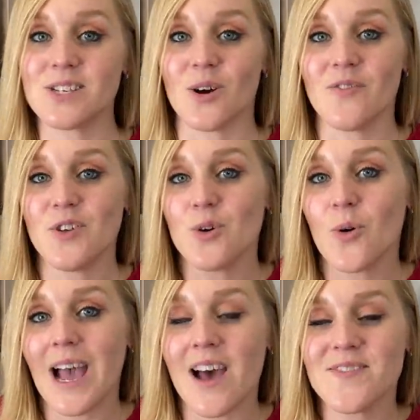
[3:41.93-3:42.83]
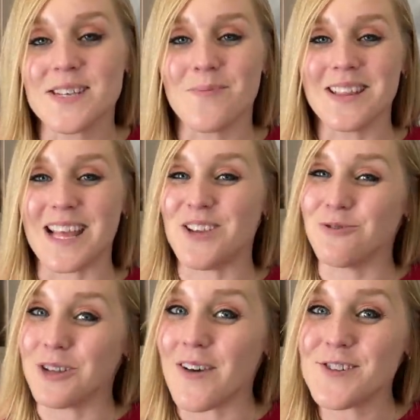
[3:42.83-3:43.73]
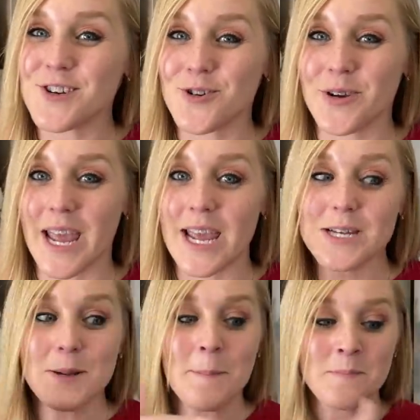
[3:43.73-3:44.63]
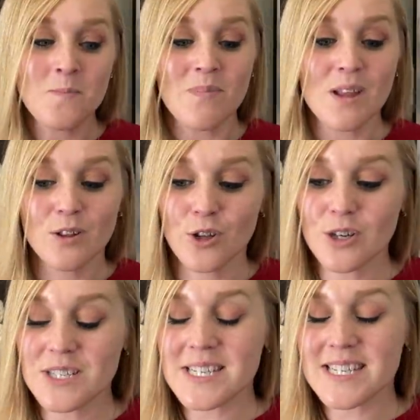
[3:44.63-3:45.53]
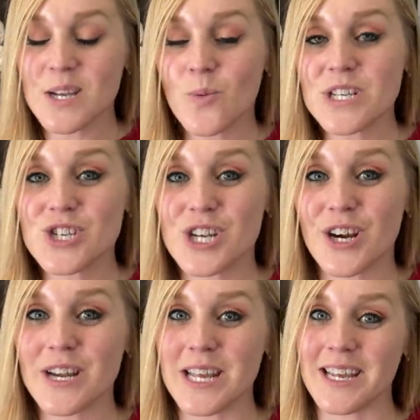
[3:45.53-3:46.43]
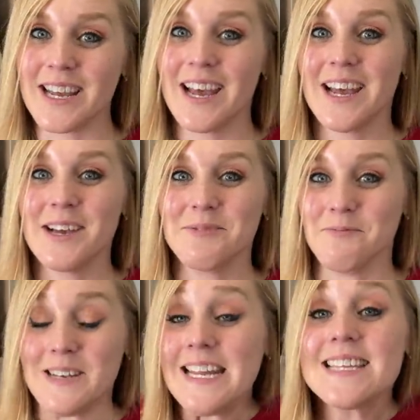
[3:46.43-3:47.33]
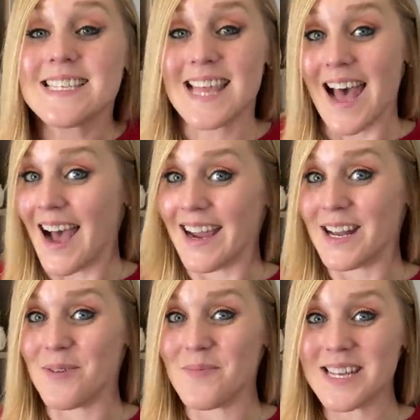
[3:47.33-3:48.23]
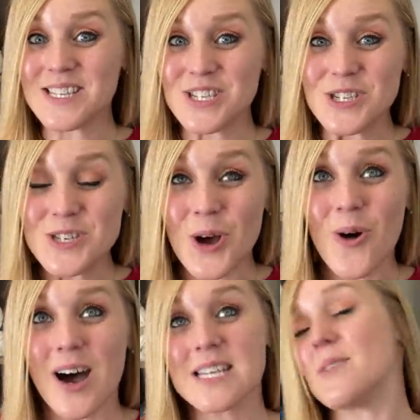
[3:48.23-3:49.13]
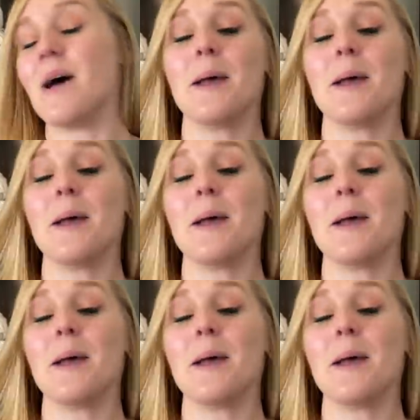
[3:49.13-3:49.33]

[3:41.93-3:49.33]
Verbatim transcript: So if you have something that you love to create, look to see which charity needs that item. It's so awesome.